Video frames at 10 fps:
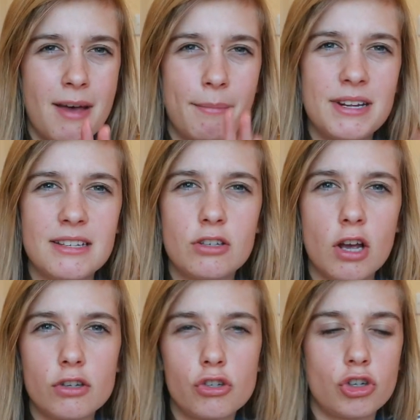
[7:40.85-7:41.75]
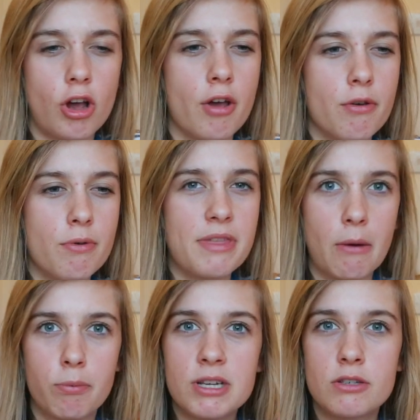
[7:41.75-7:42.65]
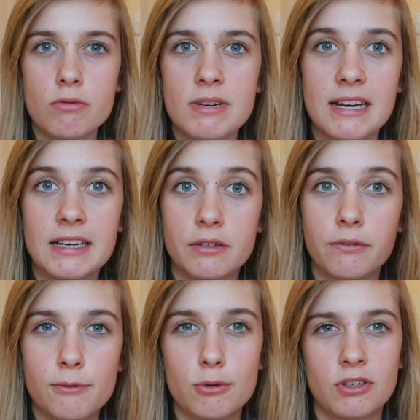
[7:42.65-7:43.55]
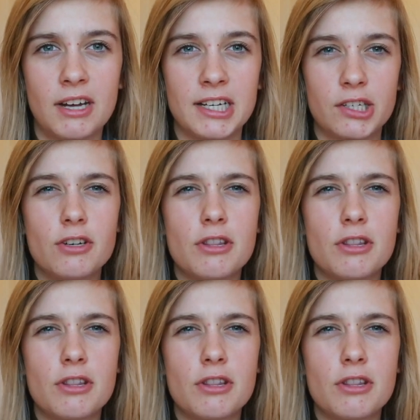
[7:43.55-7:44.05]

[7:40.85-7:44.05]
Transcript: But it does show that we do need at least four signings.